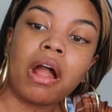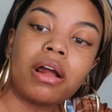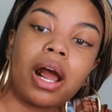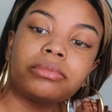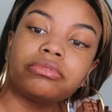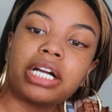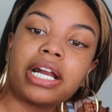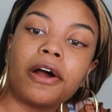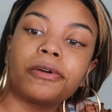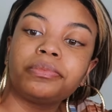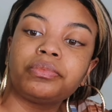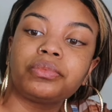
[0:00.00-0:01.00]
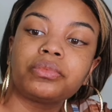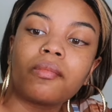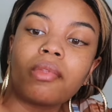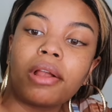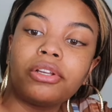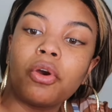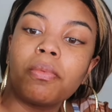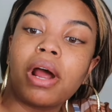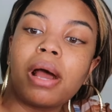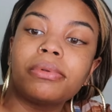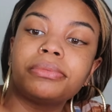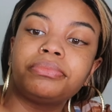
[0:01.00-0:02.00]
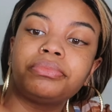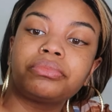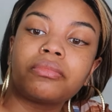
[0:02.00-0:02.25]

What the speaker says: Comes right out. No problem.